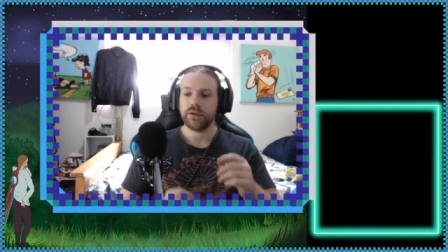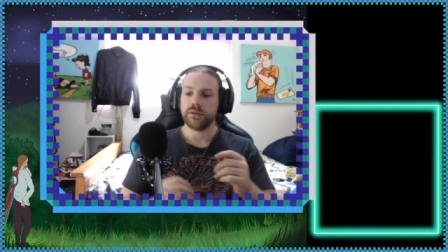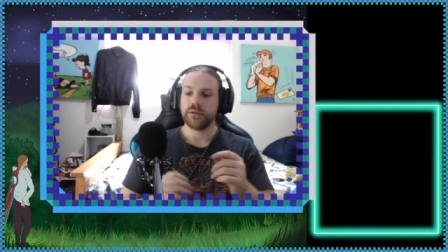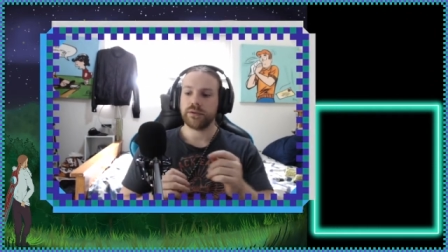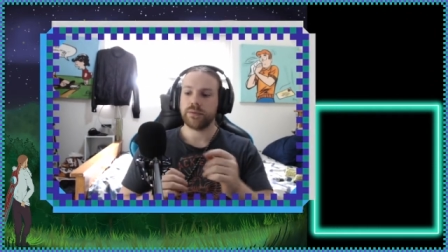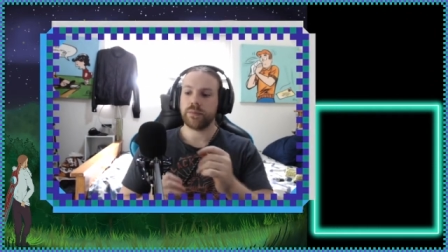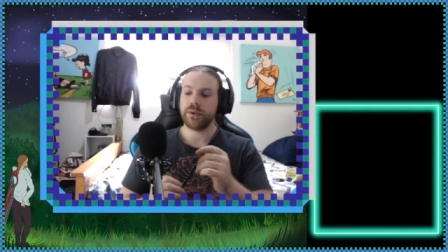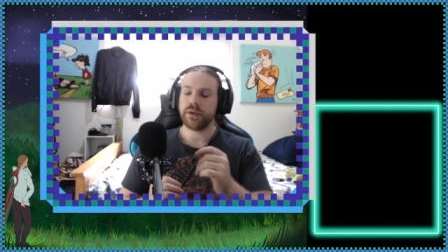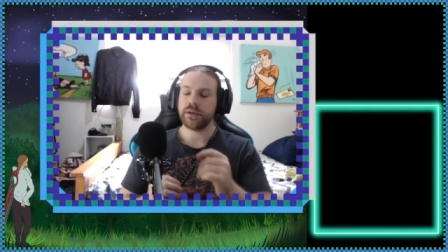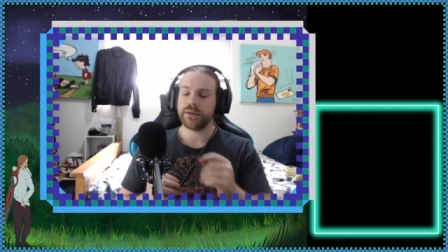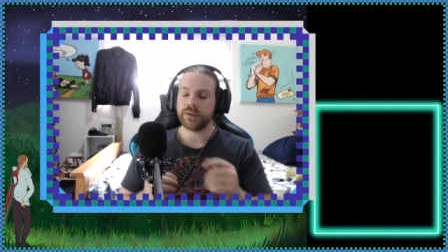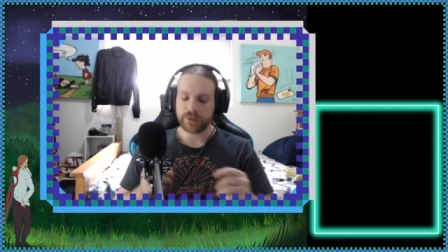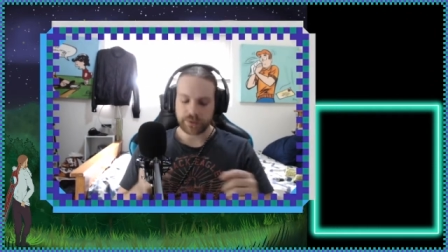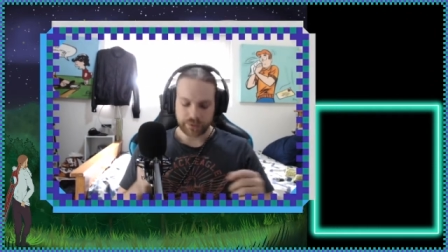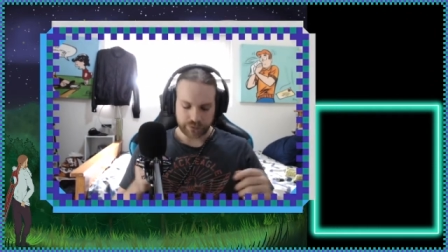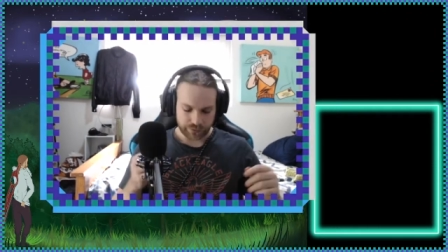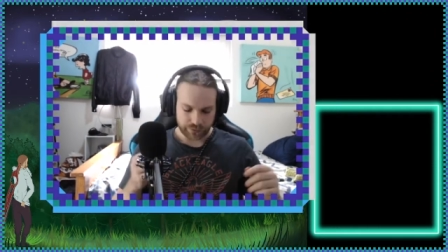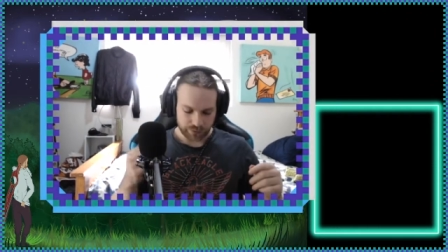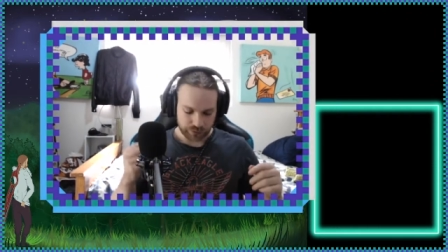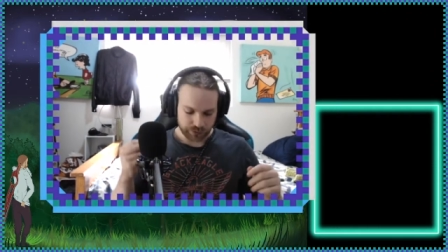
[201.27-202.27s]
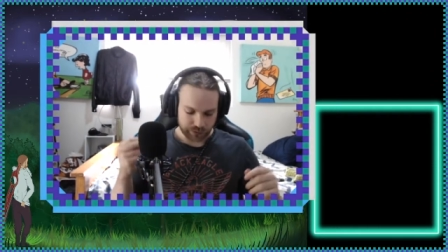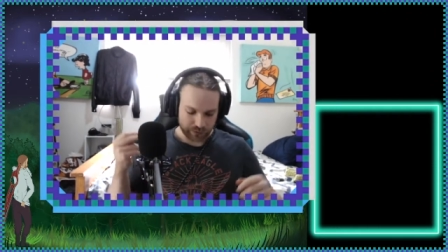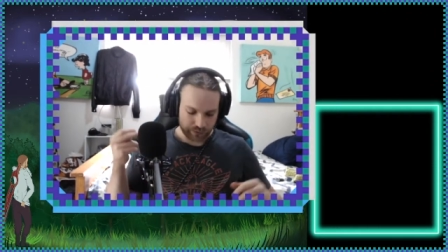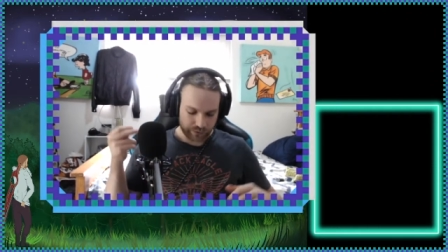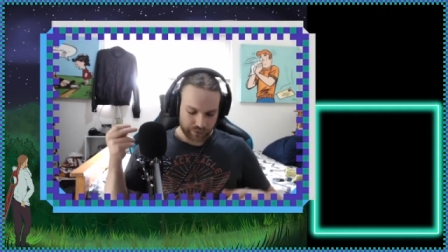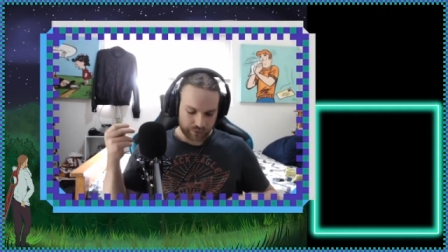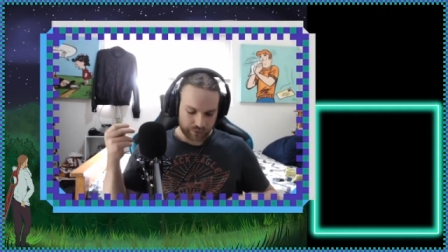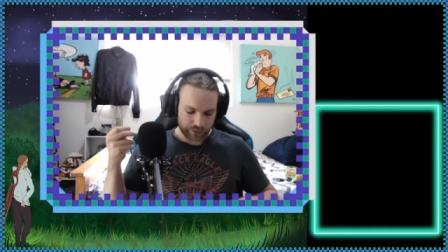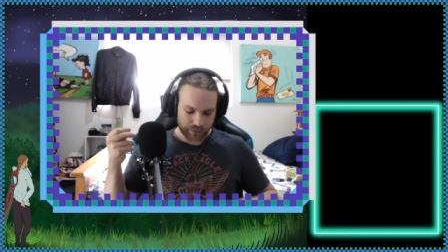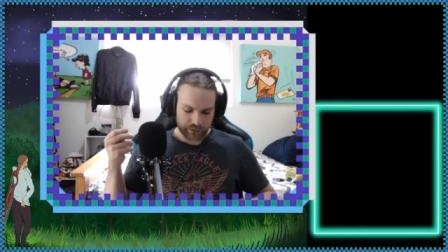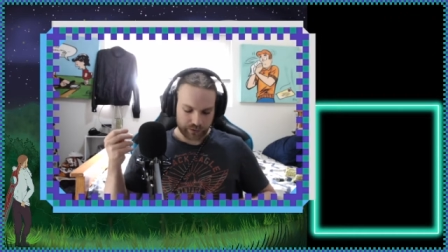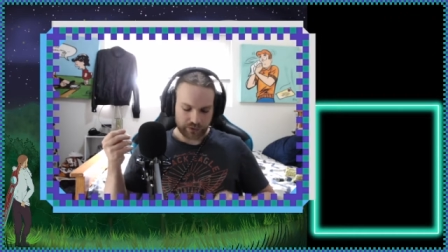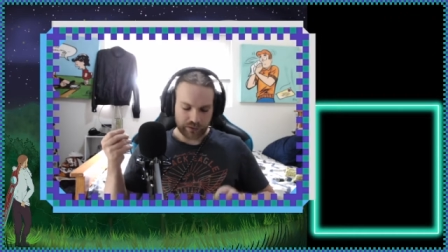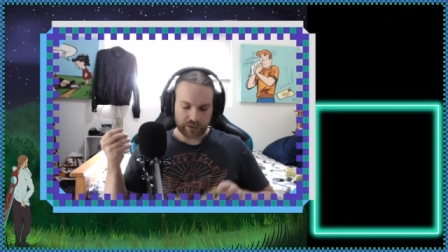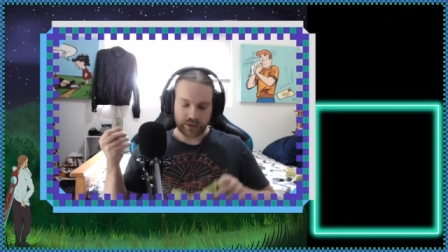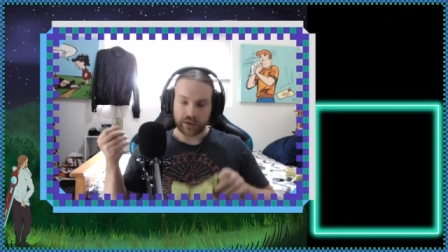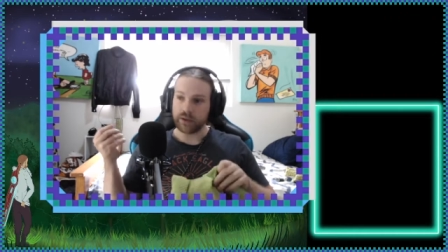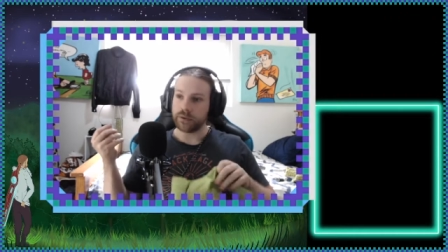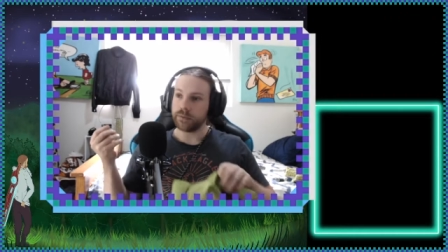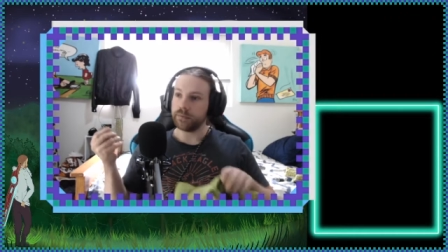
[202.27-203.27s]
it's basically as good as it's going to
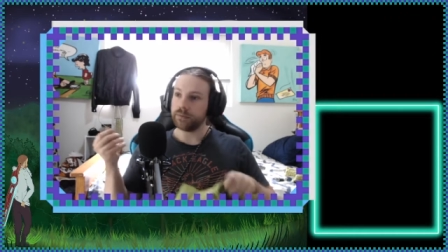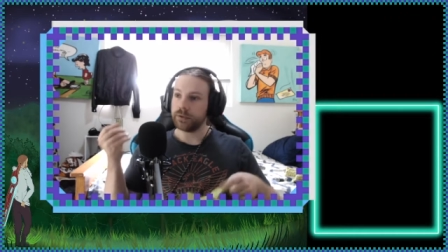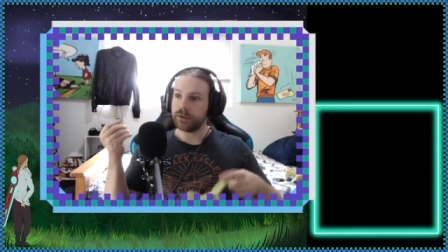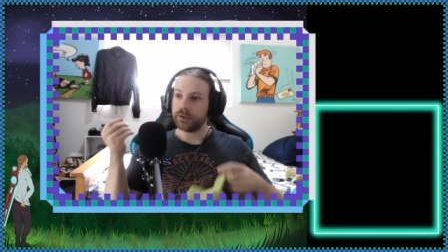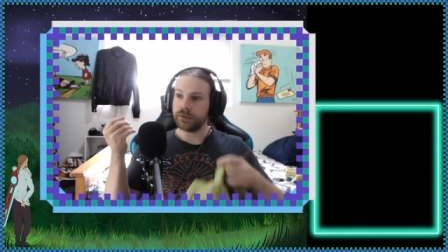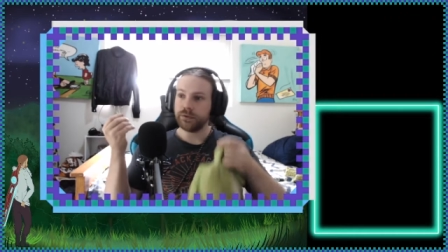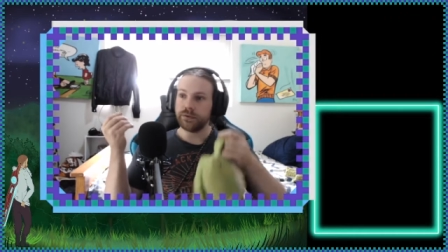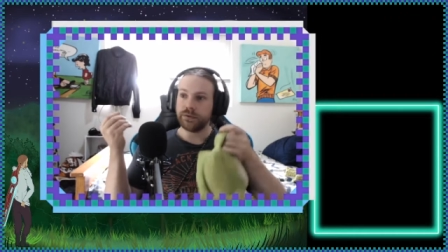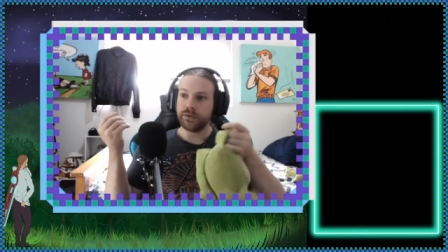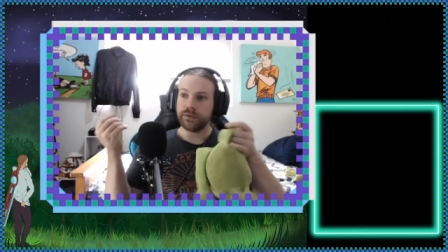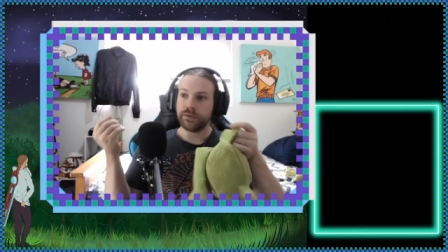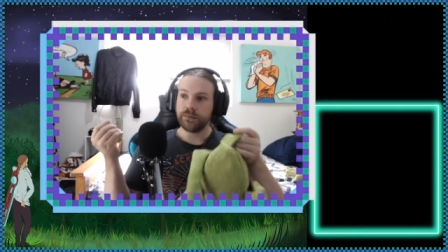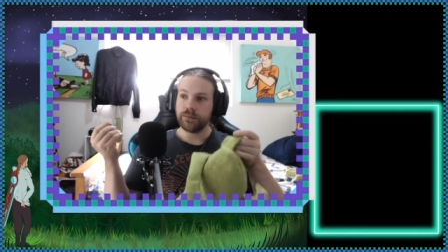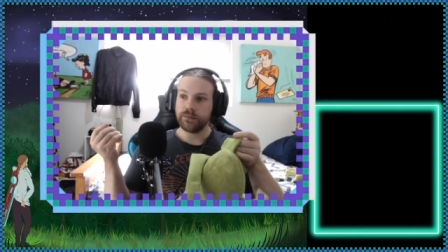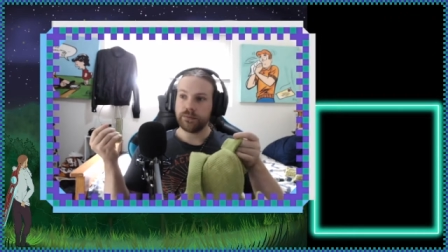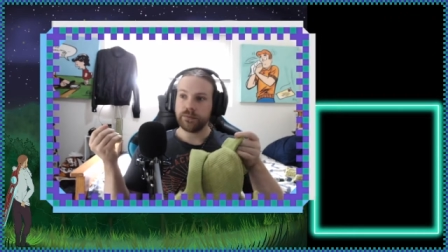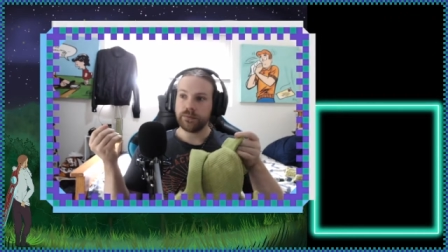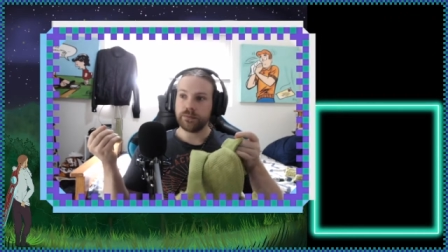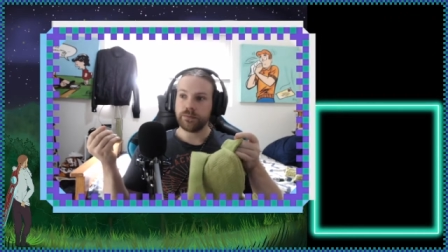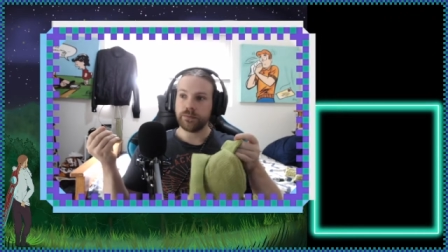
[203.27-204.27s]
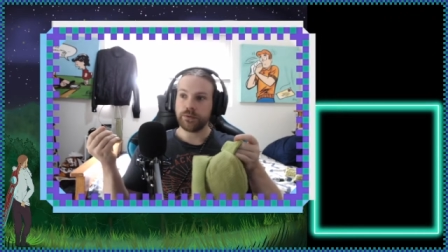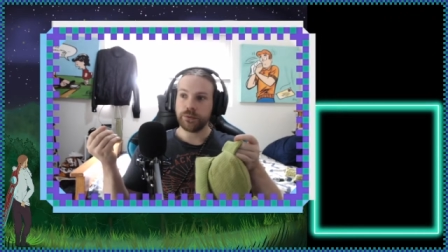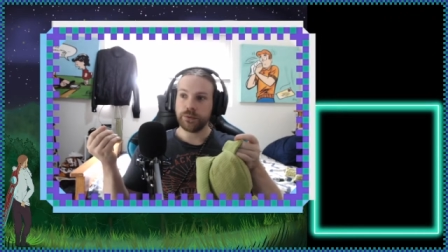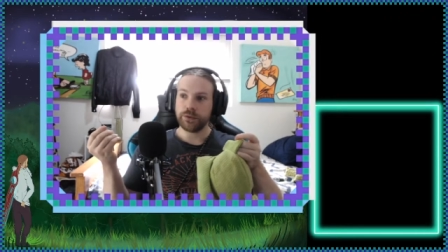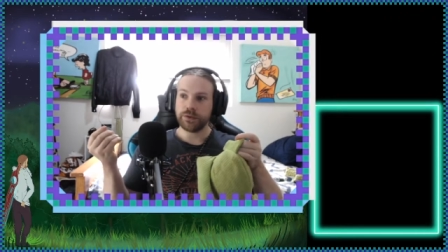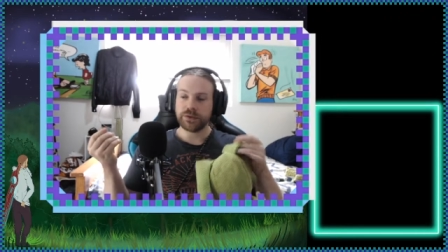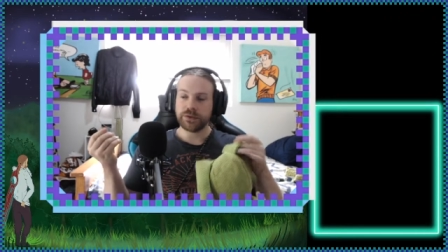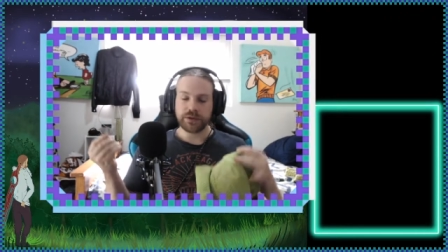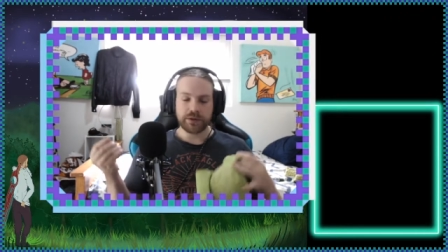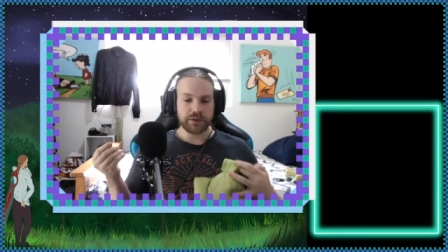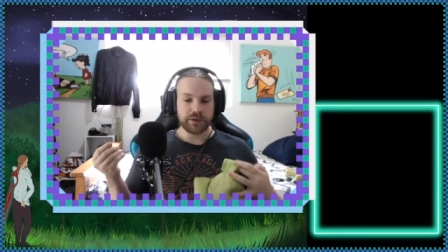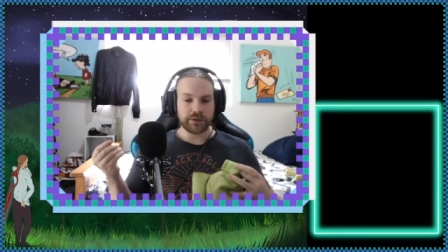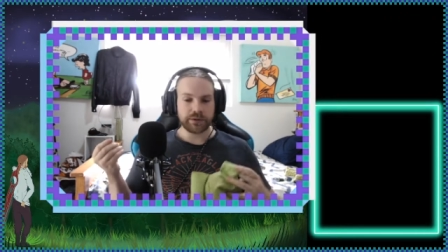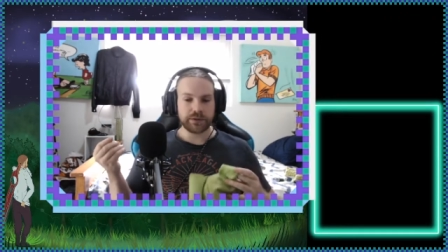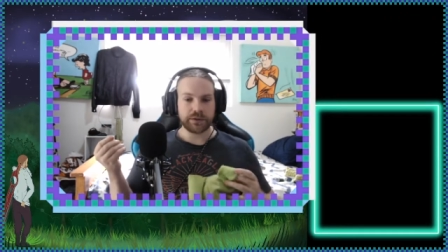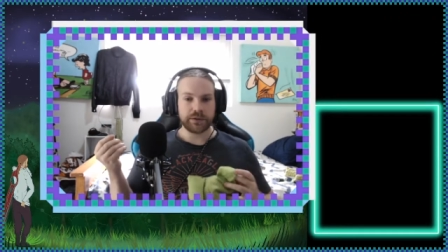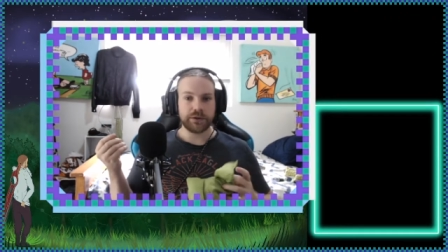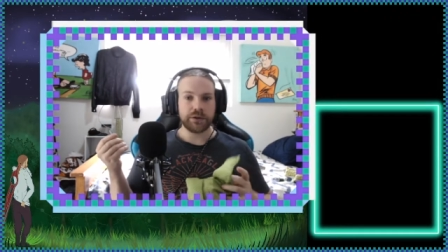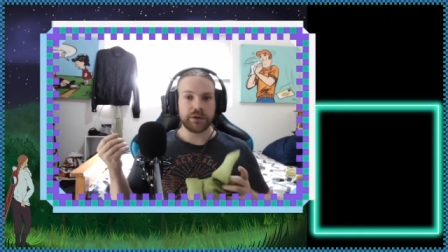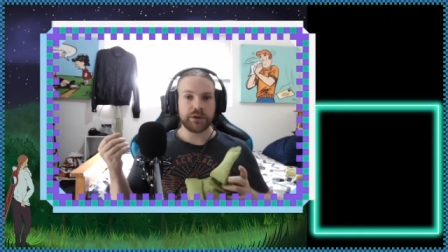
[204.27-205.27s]
get, because if you want to see
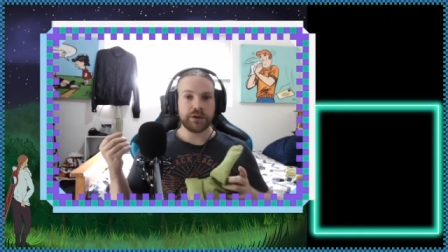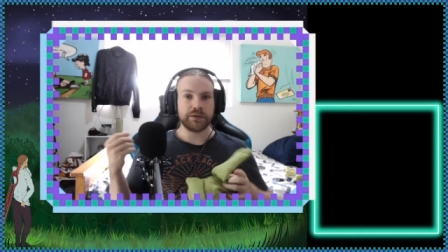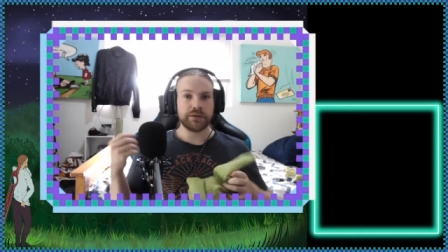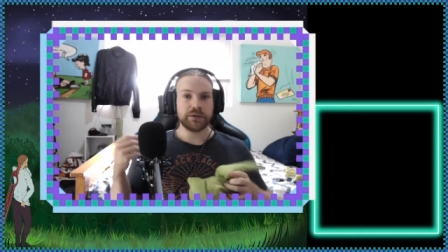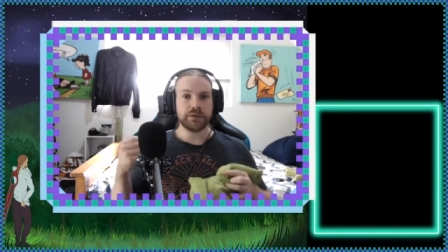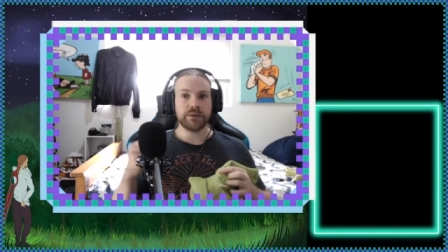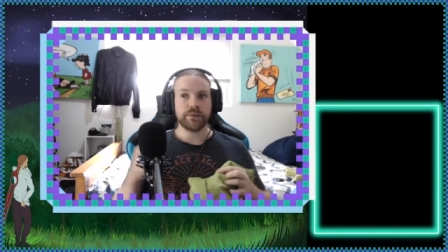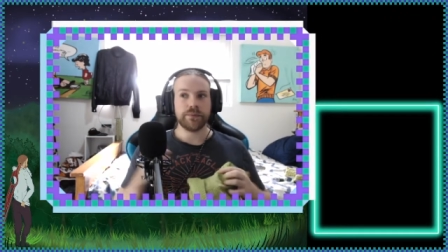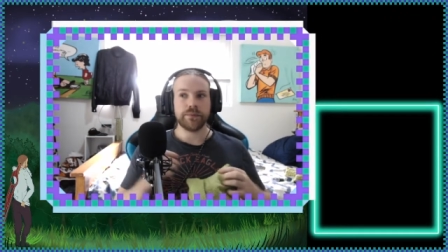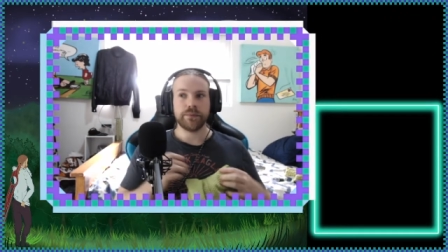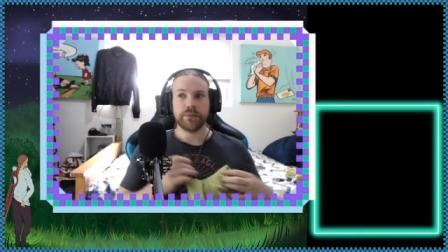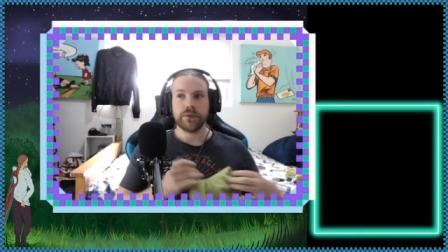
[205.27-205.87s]
this, then you need to